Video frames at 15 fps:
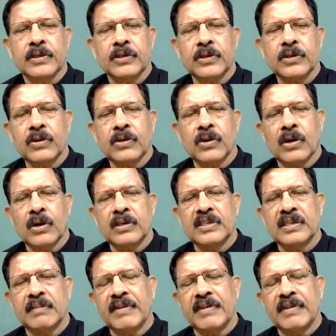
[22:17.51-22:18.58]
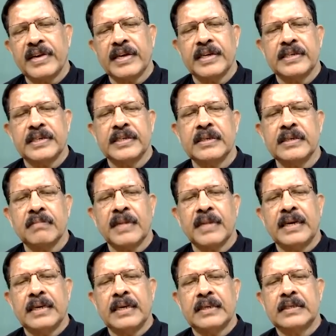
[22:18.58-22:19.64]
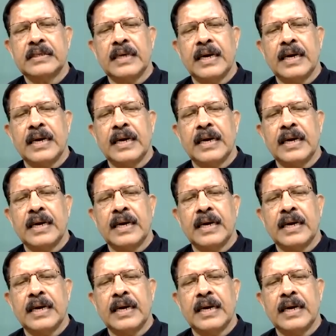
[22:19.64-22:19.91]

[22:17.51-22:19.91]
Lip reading: So on simplification, minus